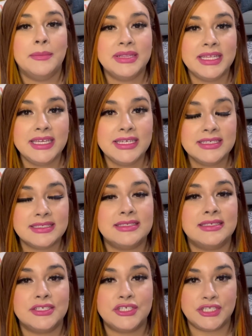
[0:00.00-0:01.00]

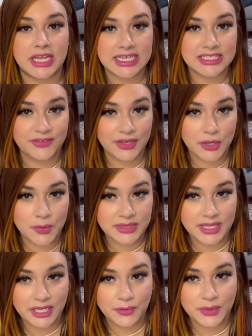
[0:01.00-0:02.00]
Please share this video with
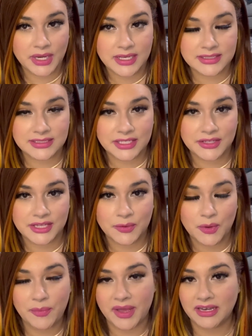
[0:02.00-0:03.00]
anyone else that you think
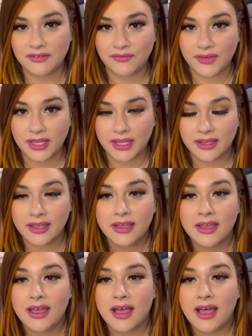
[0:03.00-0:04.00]
would benefit.
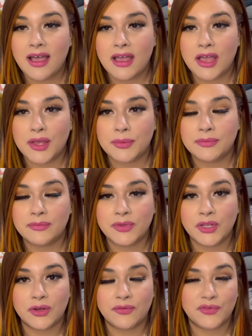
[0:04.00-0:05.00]

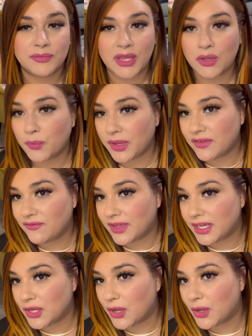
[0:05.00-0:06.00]
You know, from like wig
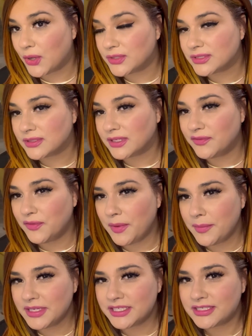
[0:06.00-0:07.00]
videos, or even
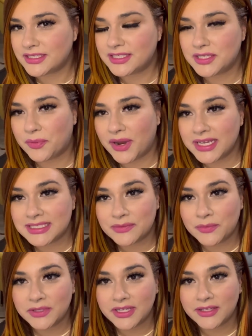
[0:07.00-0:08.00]
maybe just to surprise
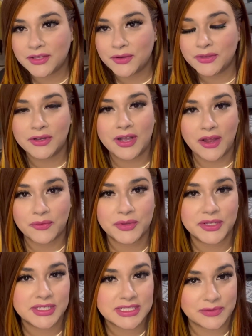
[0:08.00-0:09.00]
someone like, yo, look how
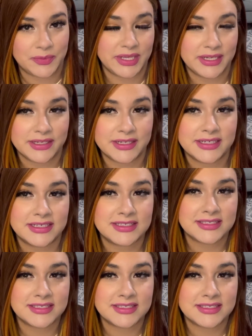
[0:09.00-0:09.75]
real this wig looks.